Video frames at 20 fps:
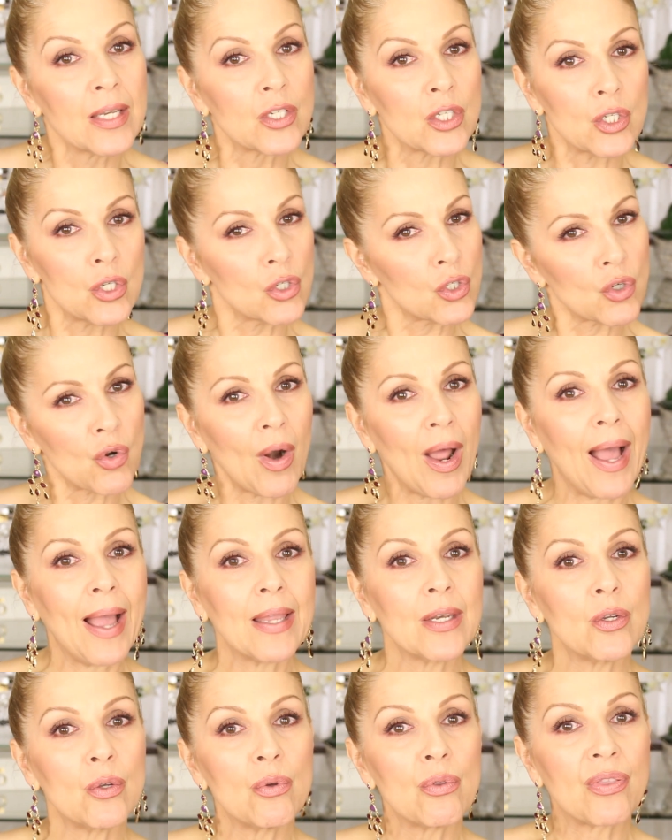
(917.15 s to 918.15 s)
Do you
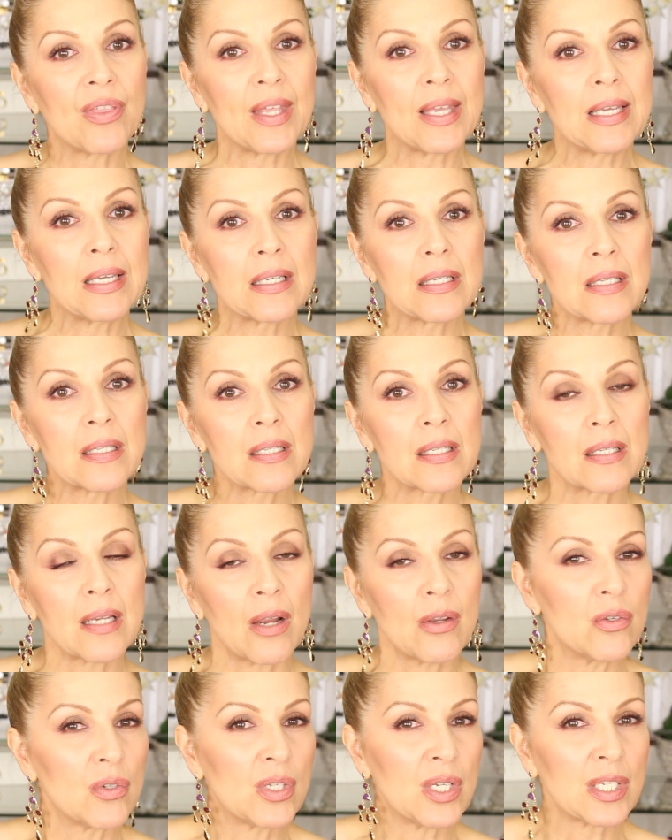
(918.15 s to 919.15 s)
try new things?
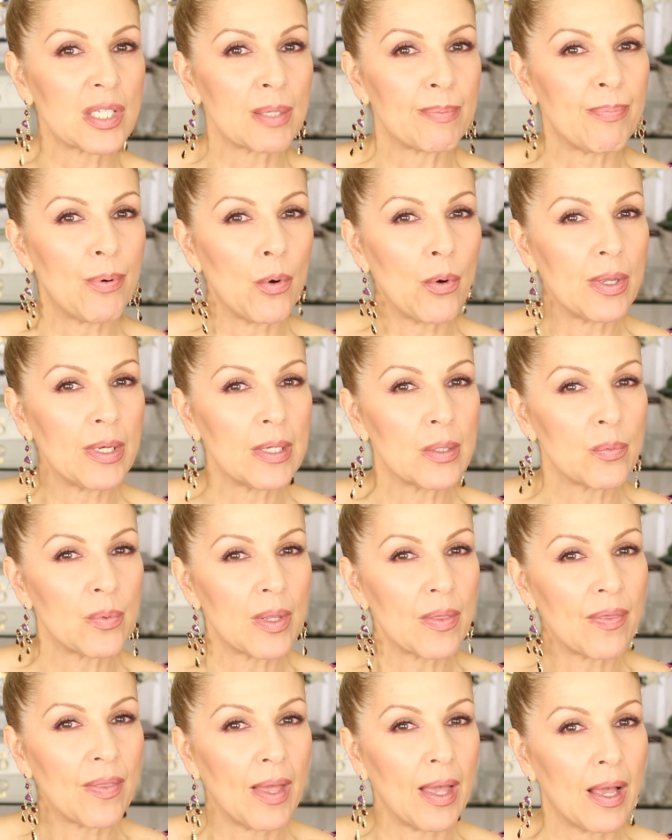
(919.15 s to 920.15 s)
Are you disappointed
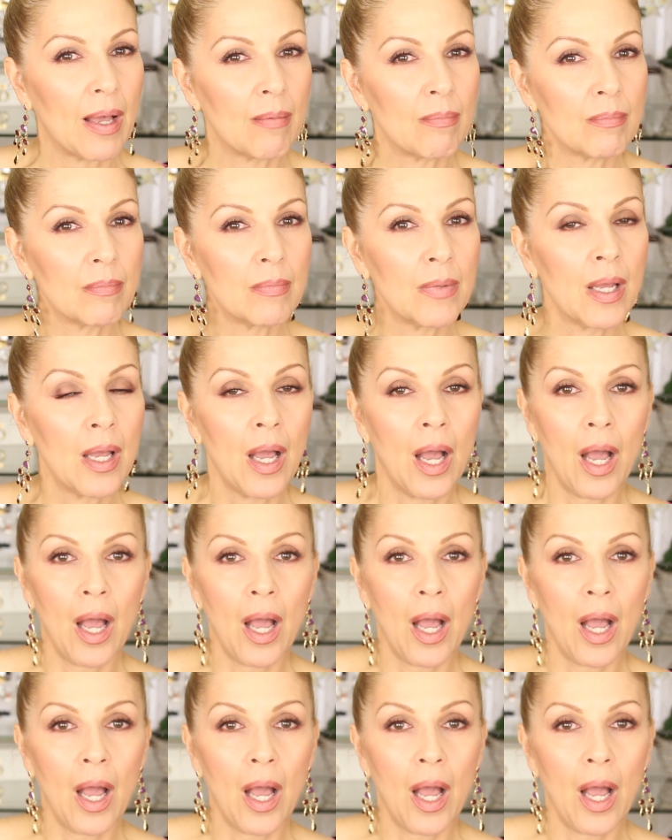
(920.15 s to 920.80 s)
with them?